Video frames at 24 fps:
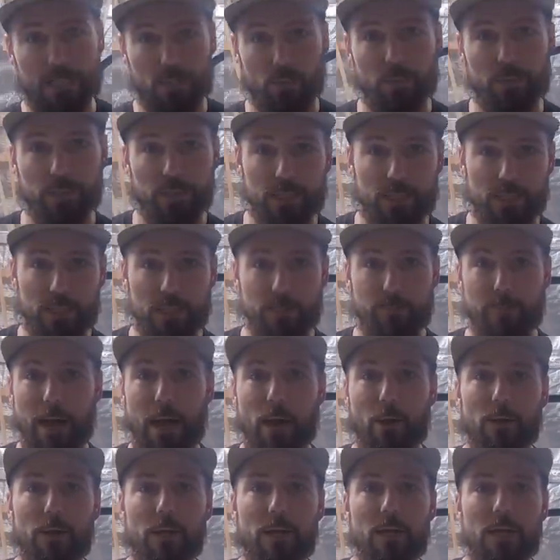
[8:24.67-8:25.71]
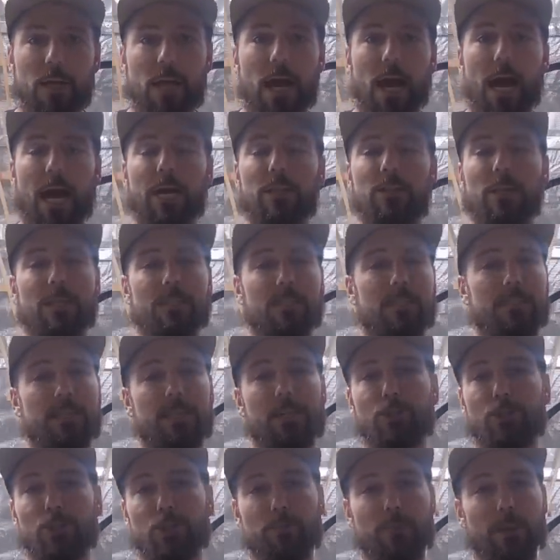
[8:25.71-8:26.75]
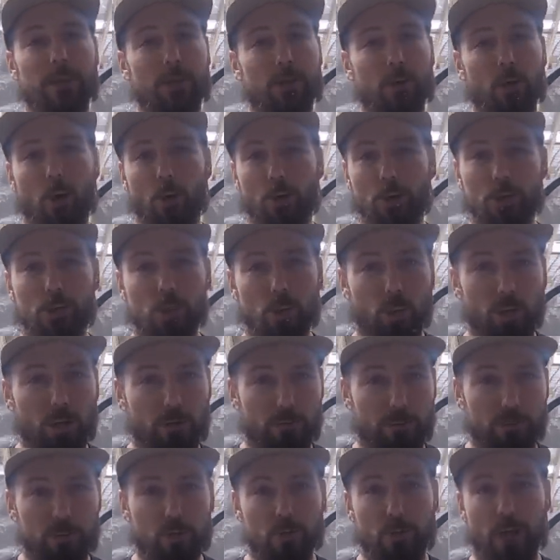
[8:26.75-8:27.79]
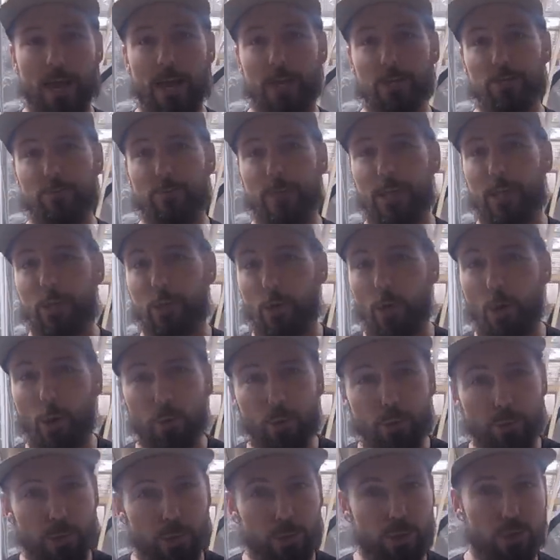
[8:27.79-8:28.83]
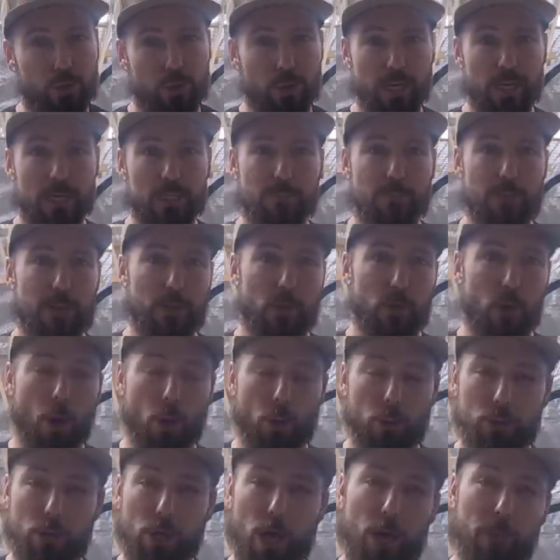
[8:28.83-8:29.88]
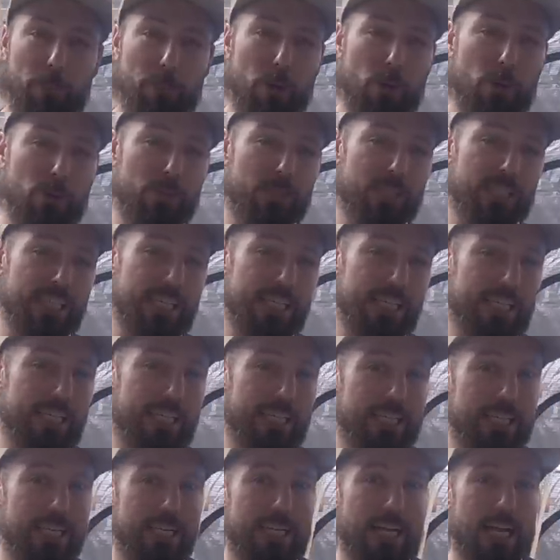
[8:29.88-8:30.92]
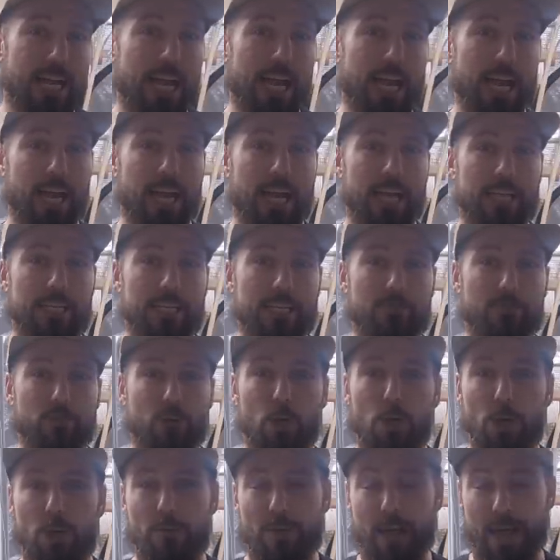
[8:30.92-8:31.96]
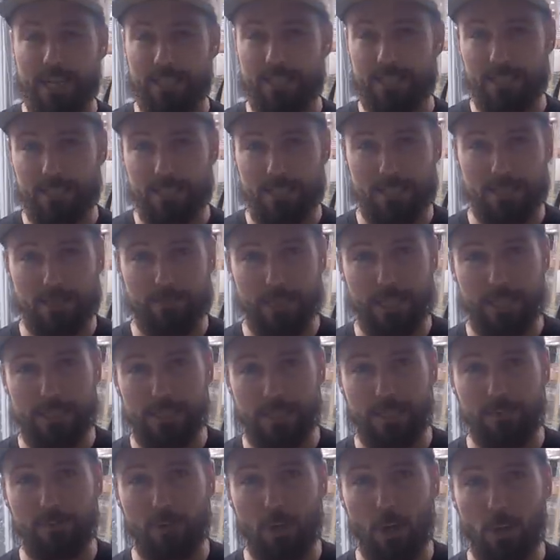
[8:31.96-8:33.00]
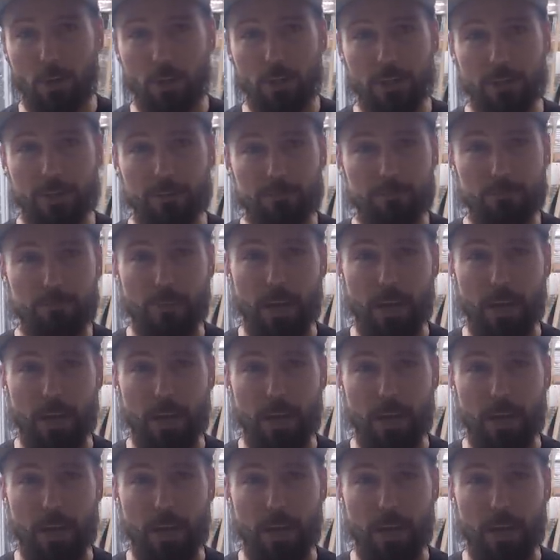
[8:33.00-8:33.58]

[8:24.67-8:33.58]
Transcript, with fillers: and that's what this is about, I'd like to teach you to make your own soil from scratch, make your own nutrients, make your own compost tea. And if you don't have access to some of that stuff locally,